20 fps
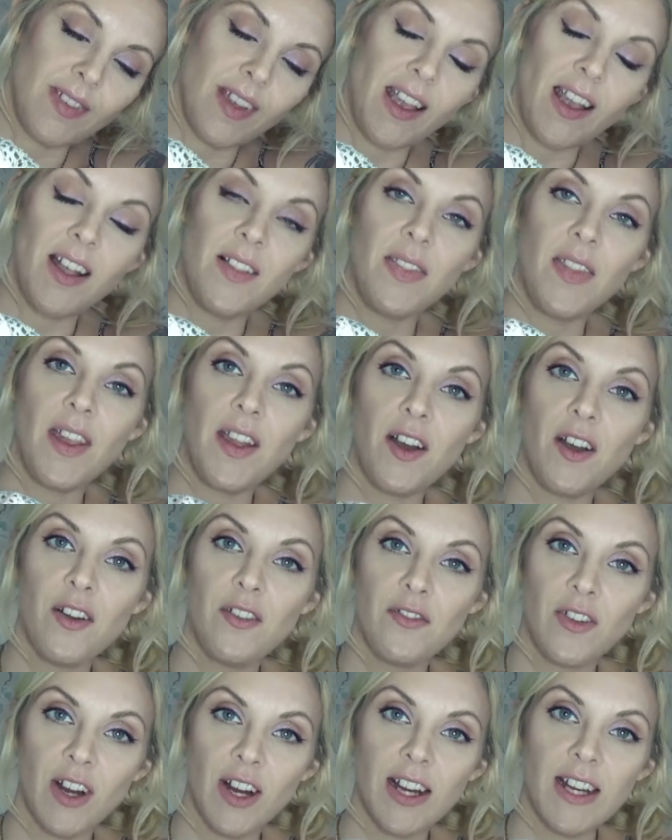and they are
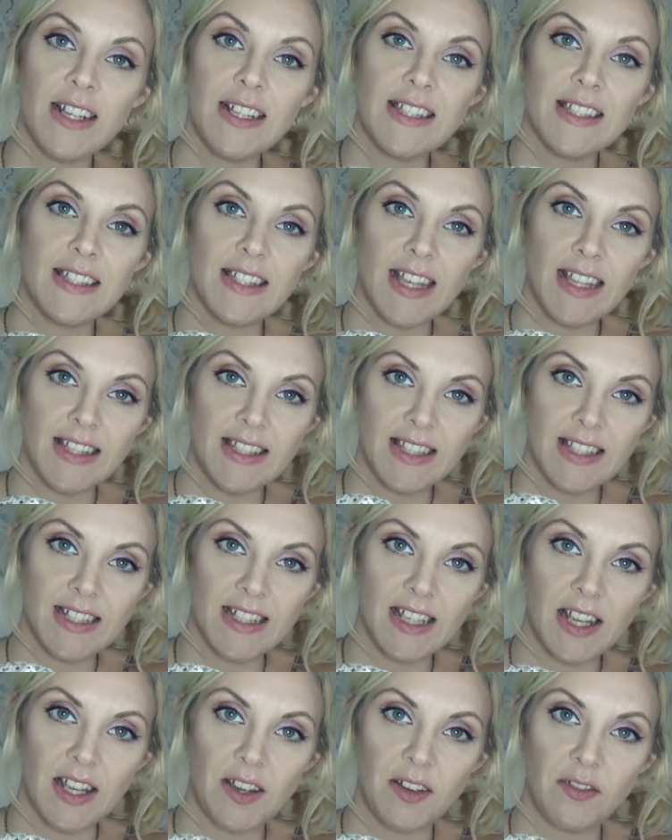very
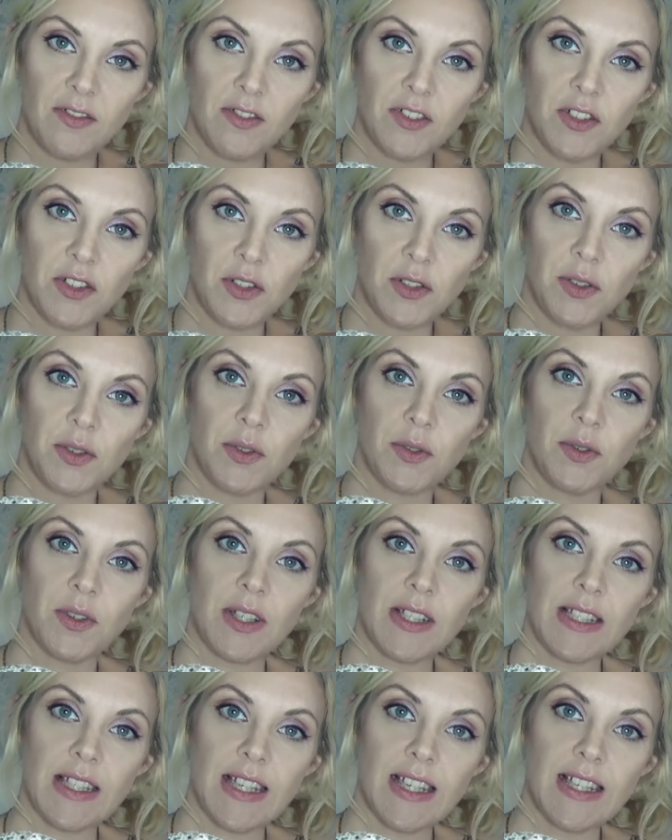sensitive to
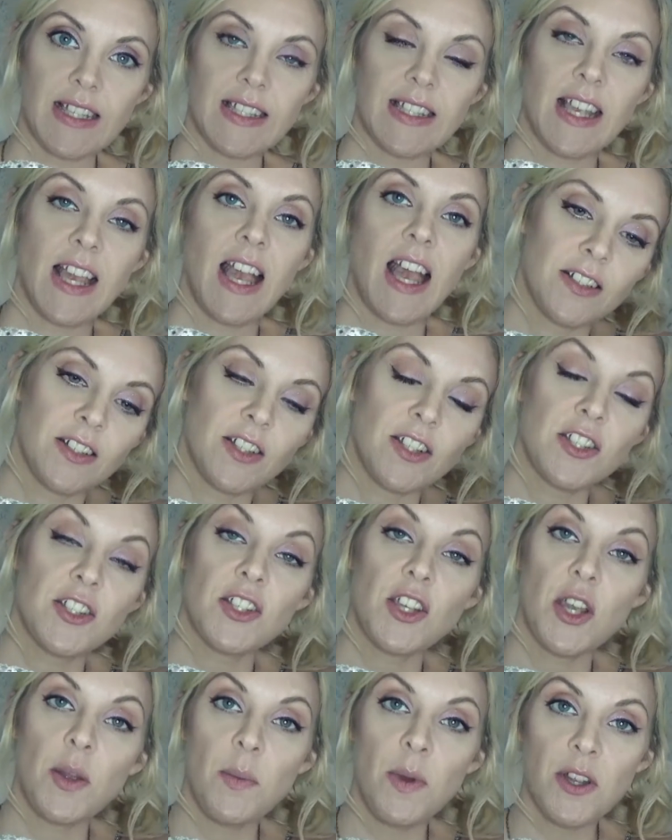noises,
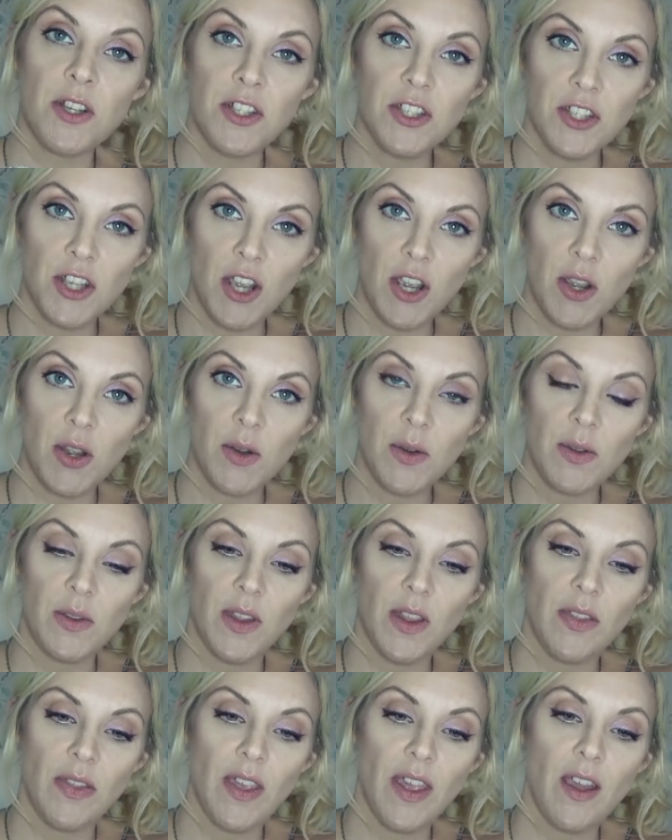so much so
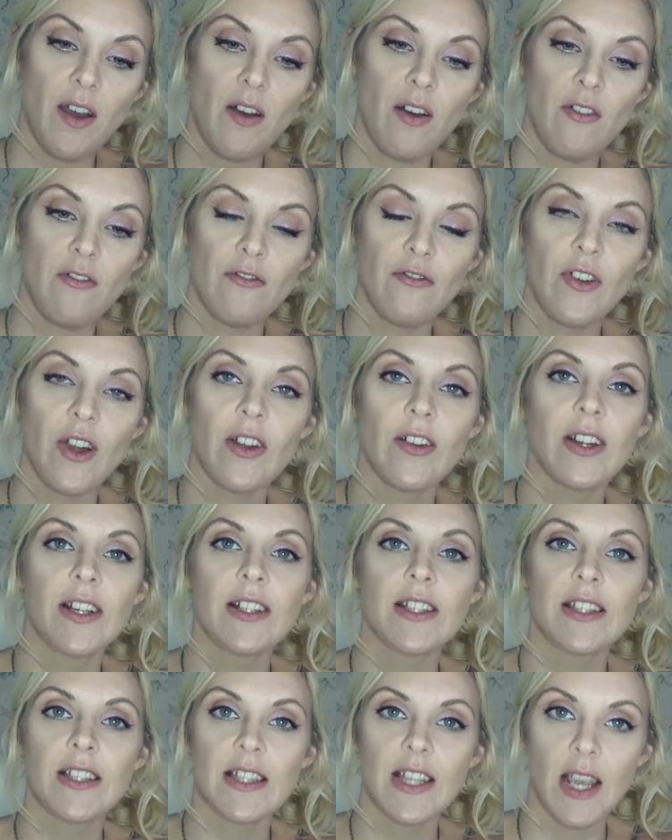that they are very
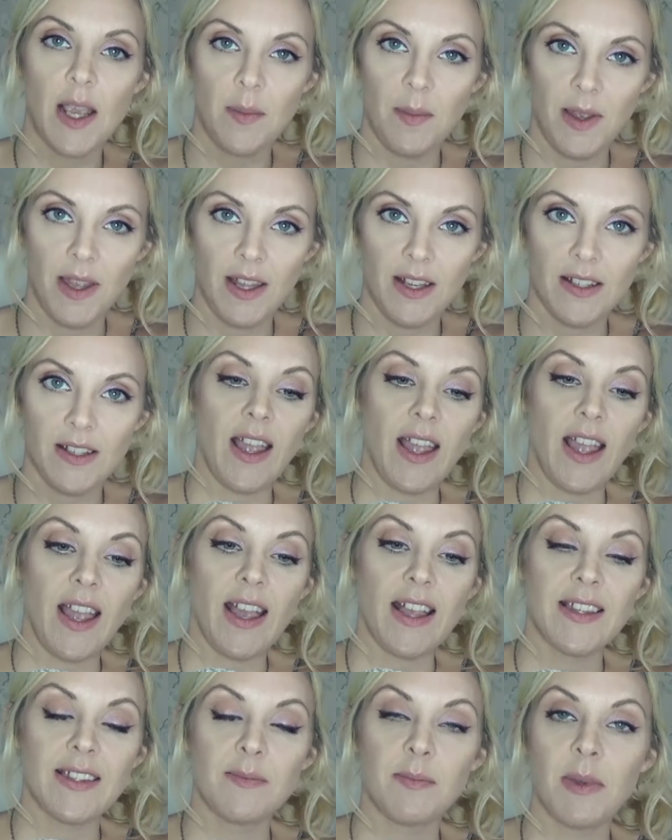timid. It
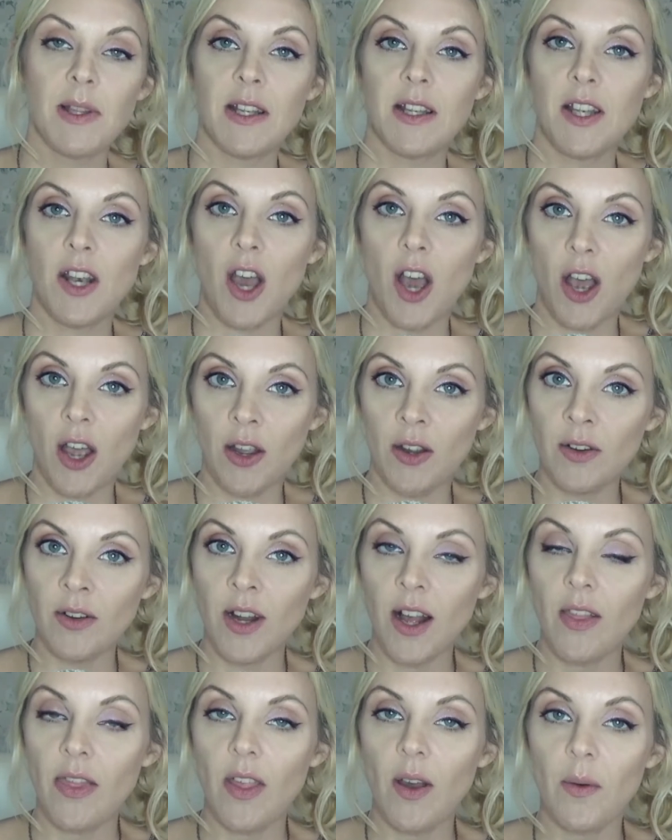has been known
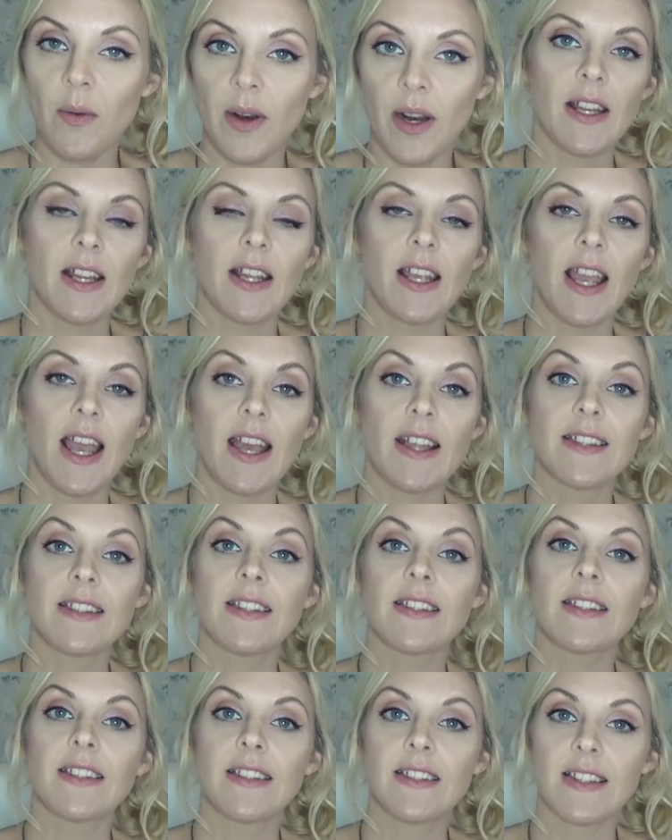that when it
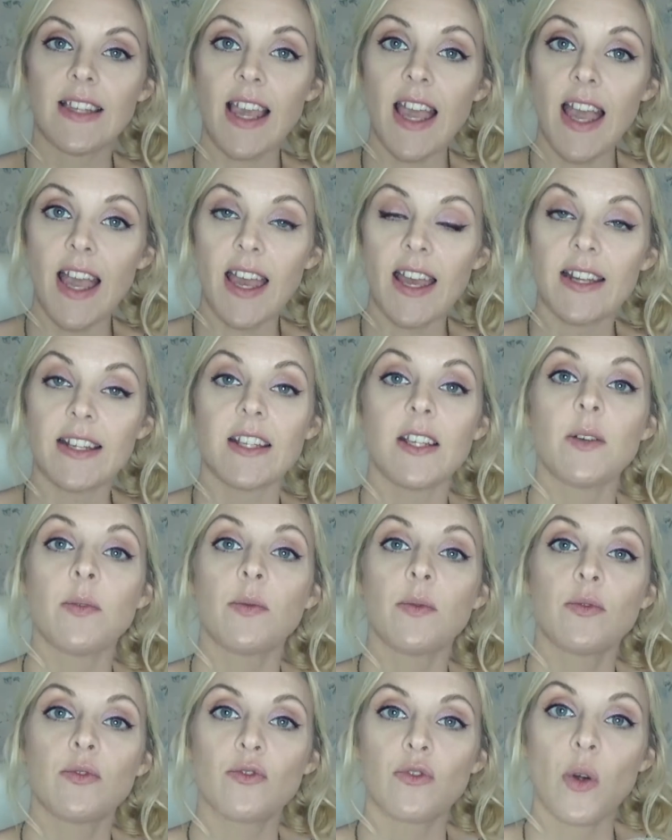gets scared, it
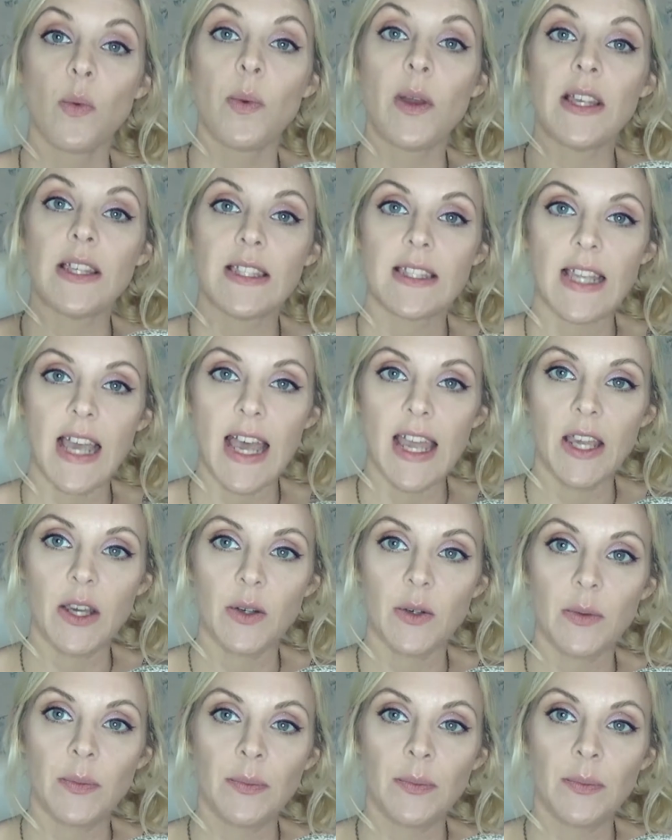will drop its tail.